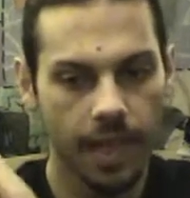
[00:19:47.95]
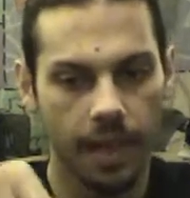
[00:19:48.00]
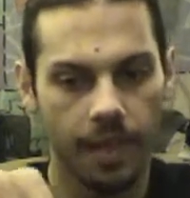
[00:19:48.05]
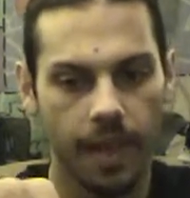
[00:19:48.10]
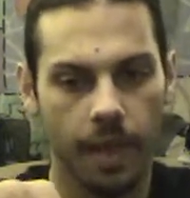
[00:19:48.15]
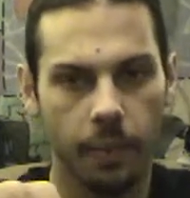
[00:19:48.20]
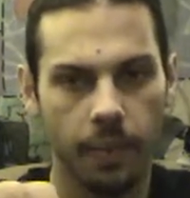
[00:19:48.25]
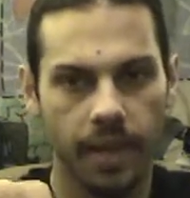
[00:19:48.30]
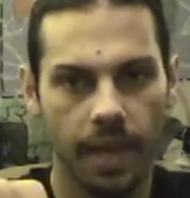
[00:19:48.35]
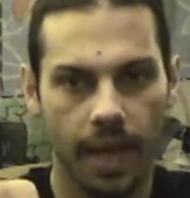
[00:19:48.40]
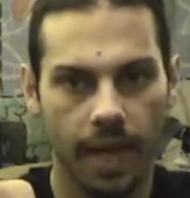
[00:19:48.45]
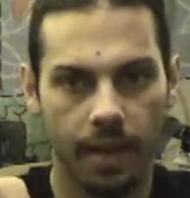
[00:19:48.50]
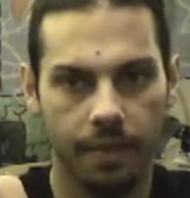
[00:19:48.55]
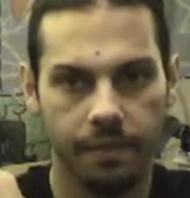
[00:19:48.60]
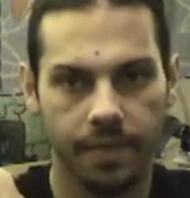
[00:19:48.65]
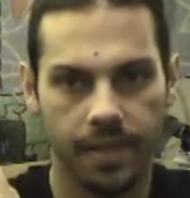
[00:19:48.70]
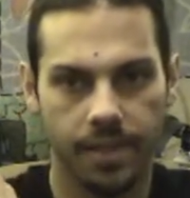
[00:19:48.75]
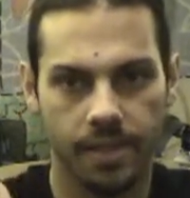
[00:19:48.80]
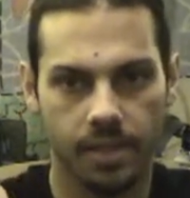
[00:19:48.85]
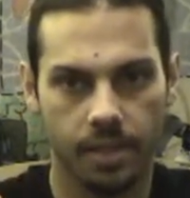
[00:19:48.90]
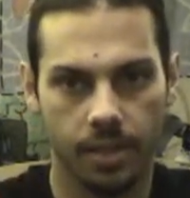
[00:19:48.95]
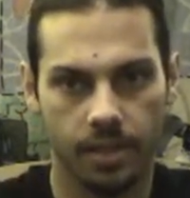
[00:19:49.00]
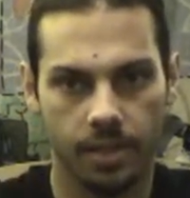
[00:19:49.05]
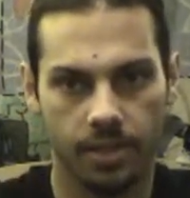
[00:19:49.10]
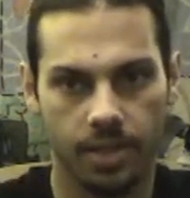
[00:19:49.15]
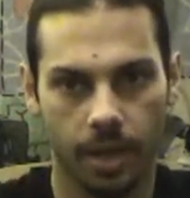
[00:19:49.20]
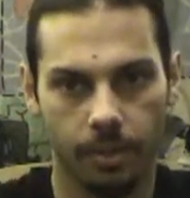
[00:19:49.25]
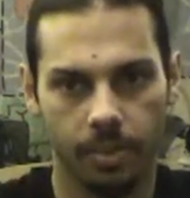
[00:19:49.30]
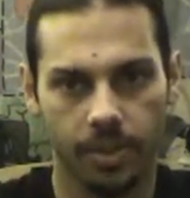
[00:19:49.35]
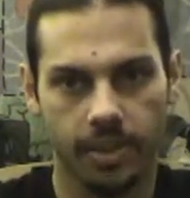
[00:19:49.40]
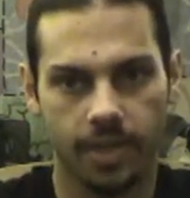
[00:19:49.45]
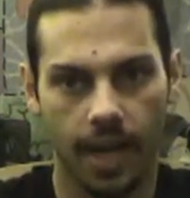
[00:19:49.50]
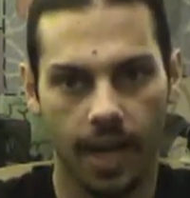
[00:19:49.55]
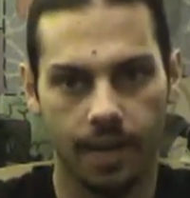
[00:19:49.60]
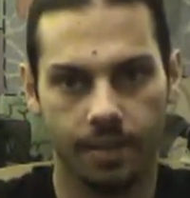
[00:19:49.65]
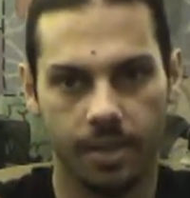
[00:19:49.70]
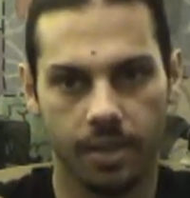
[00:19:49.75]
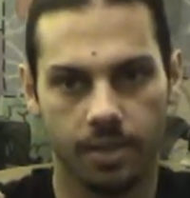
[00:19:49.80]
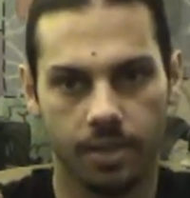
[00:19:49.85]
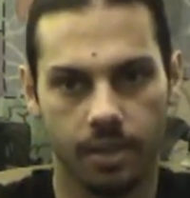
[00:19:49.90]
And then we have this double
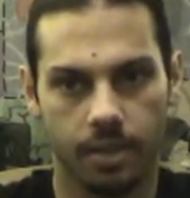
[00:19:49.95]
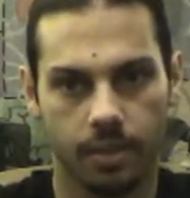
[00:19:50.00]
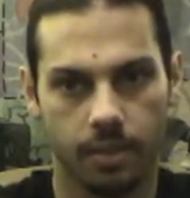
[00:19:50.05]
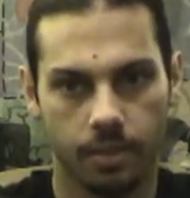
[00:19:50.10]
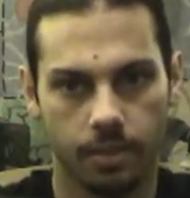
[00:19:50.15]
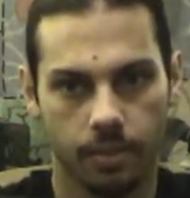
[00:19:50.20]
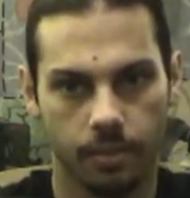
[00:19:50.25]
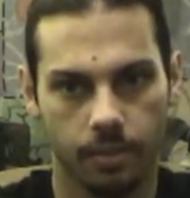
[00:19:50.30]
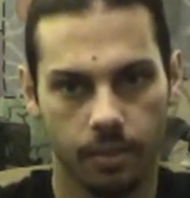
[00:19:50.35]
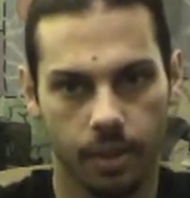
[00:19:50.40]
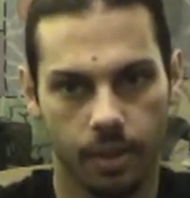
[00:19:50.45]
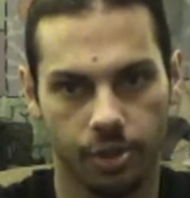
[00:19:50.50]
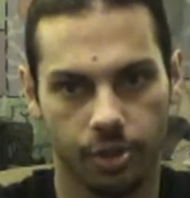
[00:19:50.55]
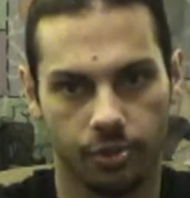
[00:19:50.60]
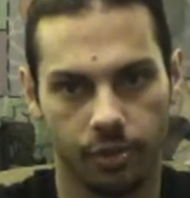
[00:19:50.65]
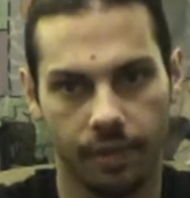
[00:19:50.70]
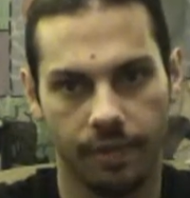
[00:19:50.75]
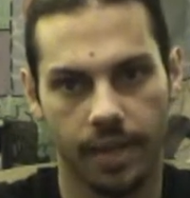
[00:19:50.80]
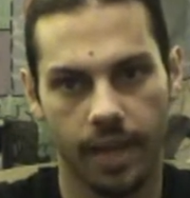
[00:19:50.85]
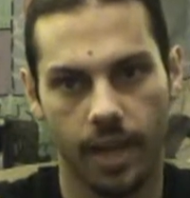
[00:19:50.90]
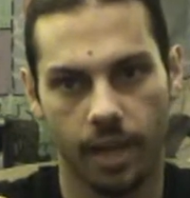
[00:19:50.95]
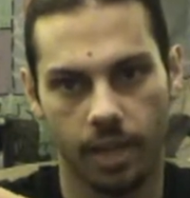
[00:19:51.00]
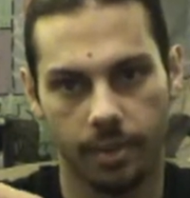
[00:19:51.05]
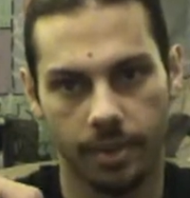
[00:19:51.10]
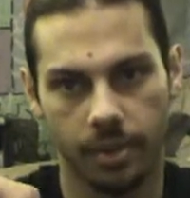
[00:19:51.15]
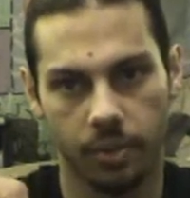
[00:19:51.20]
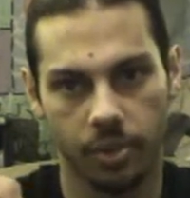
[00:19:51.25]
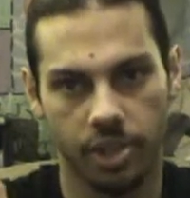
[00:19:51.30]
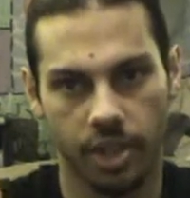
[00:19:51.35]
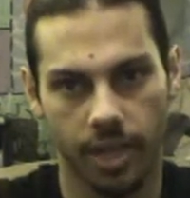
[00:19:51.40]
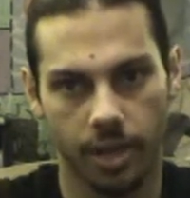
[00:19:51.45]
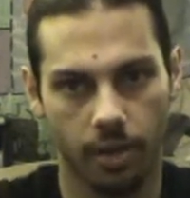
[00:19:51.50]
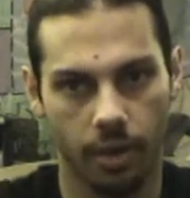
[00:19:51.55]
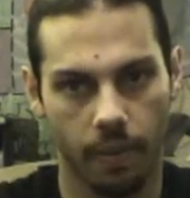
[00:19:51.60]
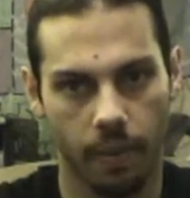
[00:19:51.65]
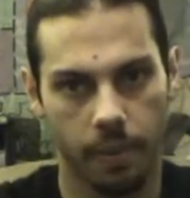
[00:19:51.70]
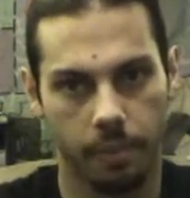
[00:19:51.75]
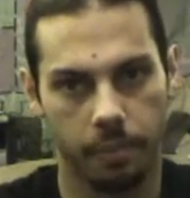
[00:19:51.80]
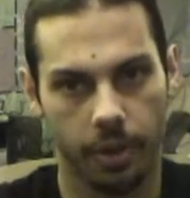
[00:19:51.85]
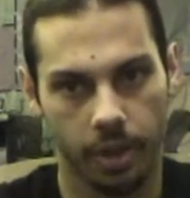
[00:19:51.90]
diamond driven element, which I
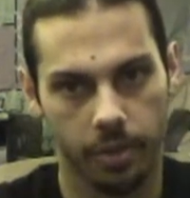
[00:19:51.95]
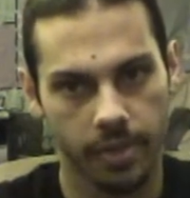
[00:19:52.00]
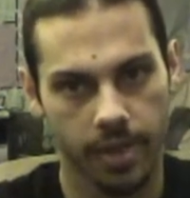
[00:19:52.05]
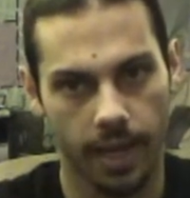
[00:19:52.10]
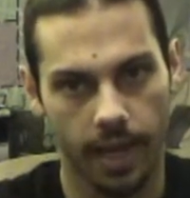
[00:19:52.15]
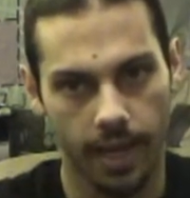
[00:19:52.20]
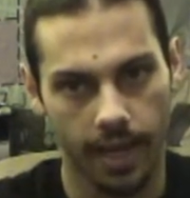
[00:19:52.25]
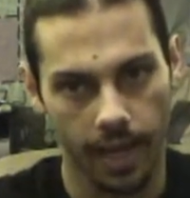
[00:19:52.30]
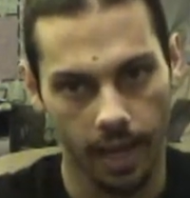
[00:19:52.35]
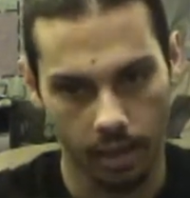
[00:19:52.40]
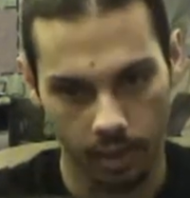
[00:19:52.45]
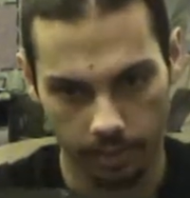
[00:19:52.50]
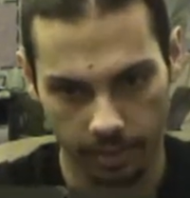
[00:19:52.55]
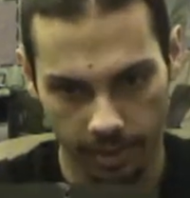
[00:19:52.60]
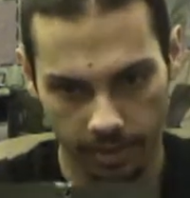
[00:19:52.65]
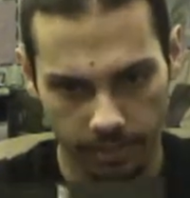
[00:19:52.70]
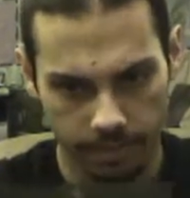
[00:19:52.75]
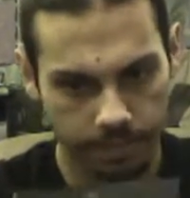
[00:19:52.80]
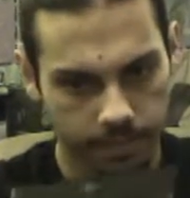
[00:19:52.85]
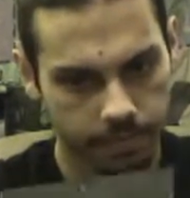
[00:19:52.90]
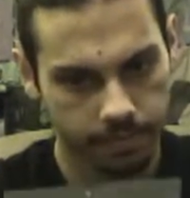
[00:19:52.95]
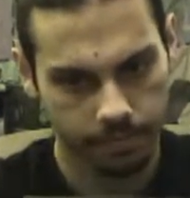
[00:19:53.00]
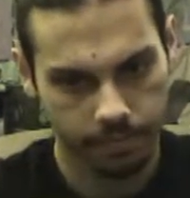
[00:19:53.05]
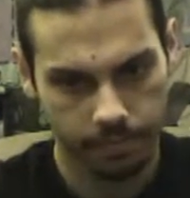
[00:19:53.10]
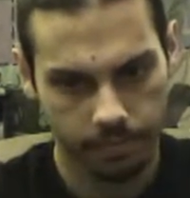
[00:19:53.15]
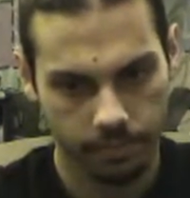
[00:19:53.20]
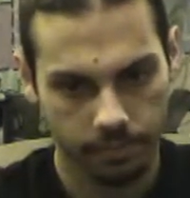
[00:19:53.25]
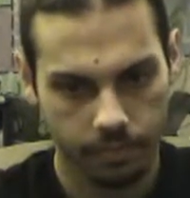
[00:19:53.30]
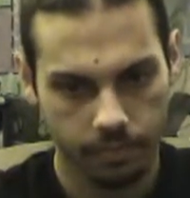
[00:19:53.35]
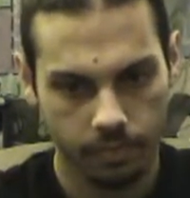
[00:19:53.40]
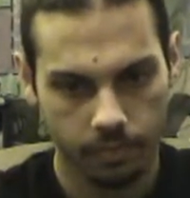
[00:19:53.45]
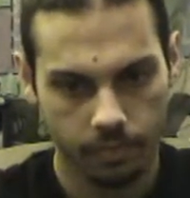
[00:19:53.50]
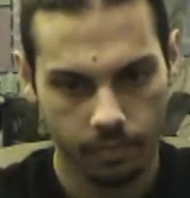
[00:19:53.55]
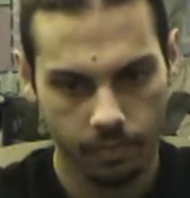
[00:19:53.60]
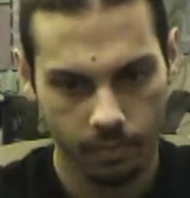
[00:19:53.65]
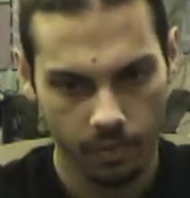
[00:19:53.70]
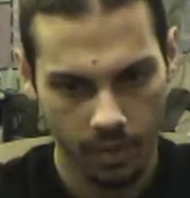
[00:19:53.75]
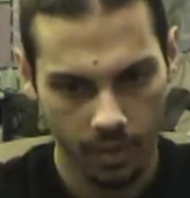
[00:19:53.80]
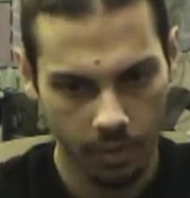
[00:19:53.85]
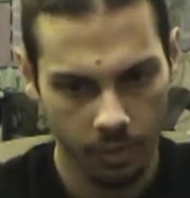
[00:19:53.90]
call the bow tie element,
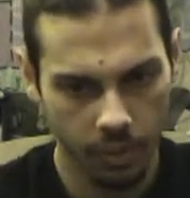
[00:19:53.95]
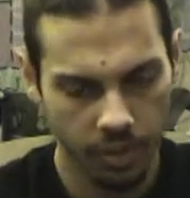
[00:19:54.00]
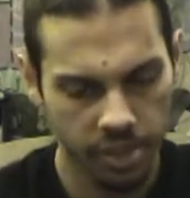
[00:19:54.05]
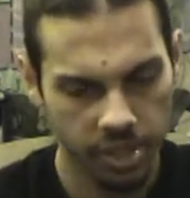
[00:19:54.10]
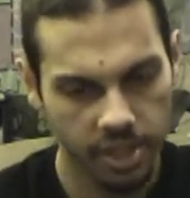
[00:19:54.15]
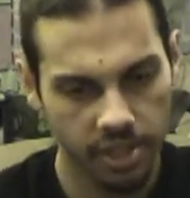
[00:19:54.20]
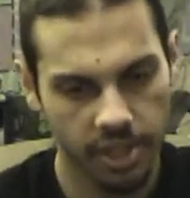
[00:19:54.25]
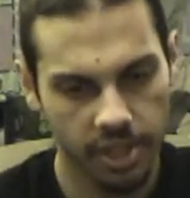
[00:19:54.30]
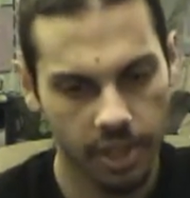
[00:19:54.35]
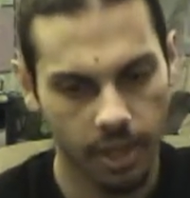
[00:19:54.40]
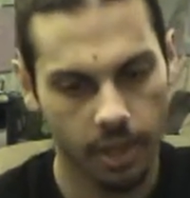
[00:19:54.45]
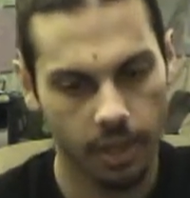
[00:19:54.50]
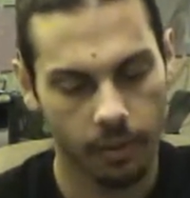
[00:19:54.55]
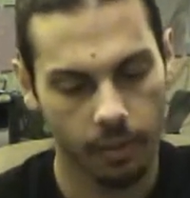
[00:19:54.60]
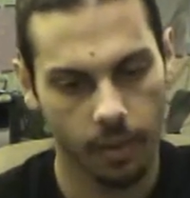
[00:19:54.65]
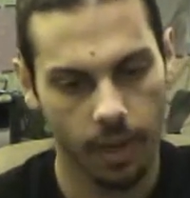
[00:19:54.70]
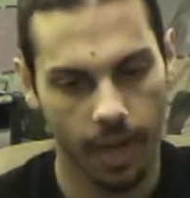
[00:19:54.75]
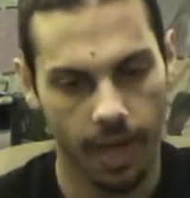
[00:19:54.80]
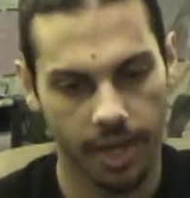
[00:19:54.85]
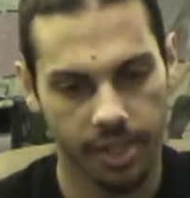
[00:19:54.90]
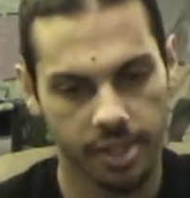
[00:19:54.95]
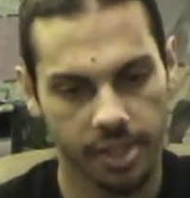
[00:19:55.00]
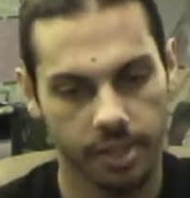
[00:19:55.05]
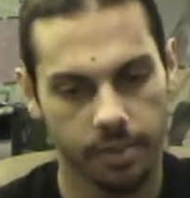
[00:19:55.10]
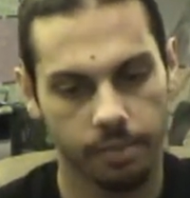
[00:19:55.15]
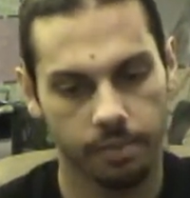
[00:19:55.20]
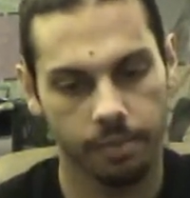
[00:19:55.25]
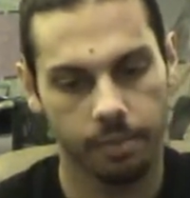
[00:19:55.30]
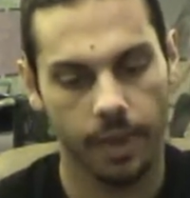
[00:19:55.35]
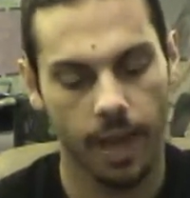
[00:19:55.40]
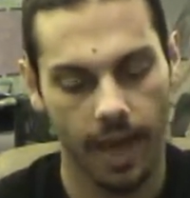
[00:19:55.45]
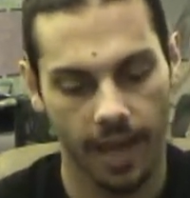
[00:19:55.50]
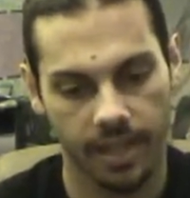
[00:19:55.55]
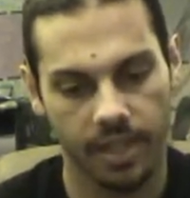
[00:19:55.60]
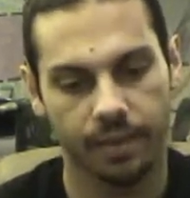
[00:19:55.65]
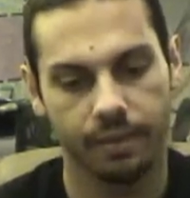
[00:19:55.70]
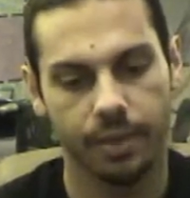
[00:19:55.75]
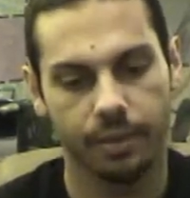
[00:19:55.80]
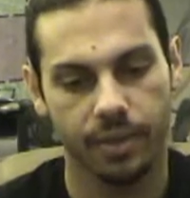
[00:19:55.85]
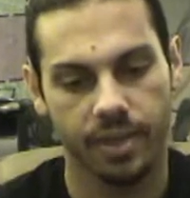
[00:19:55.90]
which is going to actually
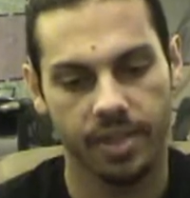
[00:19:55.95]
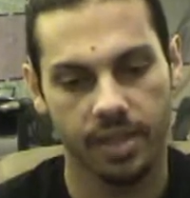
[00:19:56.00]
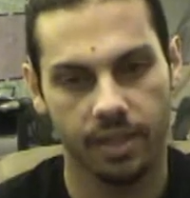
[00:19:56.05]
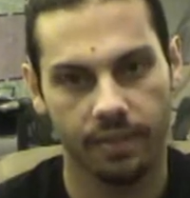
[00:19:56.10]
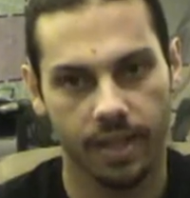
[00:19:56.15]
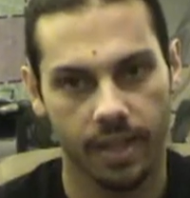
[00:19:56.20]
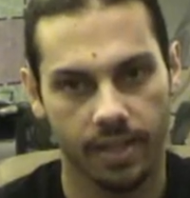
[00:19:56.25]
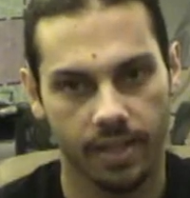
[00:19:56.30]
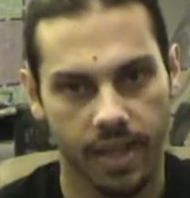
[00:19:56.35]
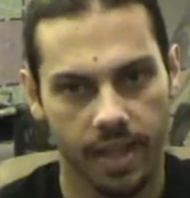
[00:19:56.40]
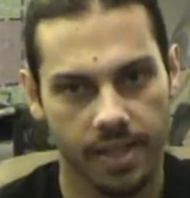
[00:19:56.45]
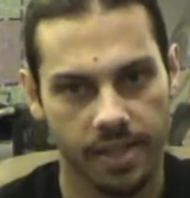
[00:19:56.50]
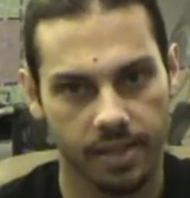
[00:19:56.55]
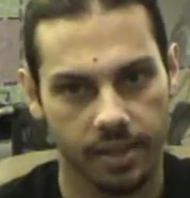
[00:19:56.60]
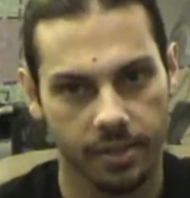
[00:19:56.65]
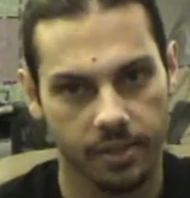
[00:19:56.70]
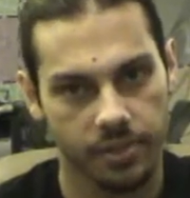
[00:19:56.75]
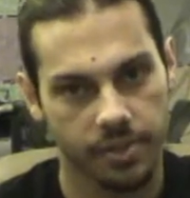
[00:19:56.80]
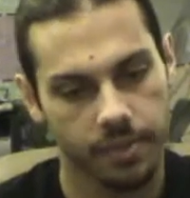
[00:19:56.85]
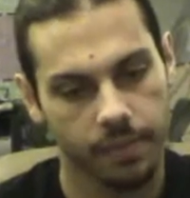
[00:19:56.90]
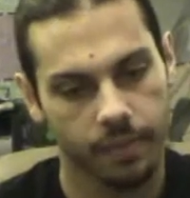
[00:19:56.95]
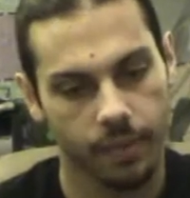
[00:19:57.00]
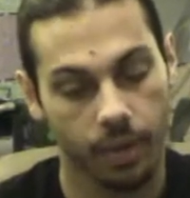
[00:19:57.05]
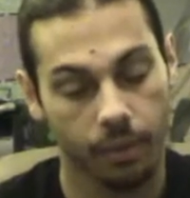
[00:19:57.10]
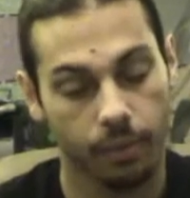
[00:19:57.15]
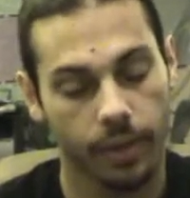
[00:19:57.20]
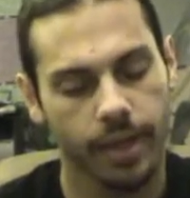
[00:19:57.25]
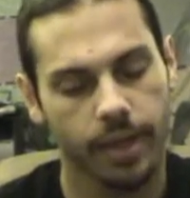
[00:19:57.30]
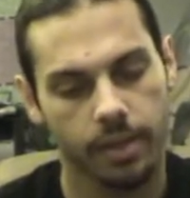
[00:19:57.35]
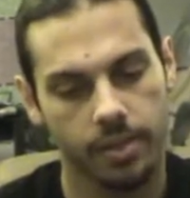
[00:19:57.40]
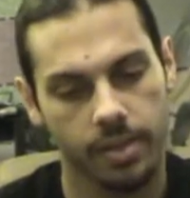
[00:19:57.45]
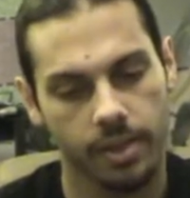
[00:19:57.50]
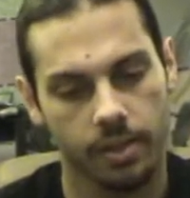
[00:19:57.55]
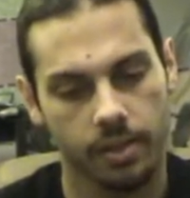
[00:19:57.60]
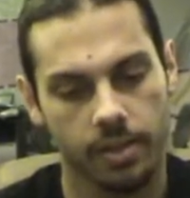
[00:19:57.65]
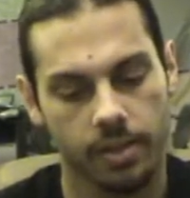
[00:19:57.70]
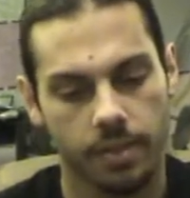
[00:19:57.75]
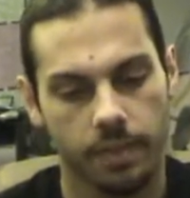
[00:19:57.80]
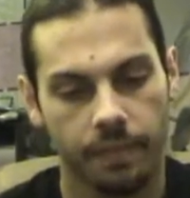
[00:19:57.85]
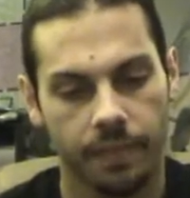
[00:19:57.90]
actively receive antenna signals, radio
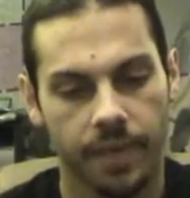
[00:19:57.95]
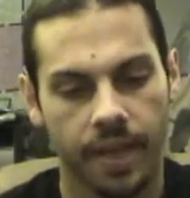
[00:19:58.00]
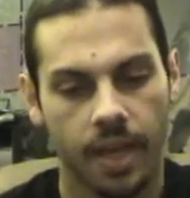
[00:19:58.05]
signals.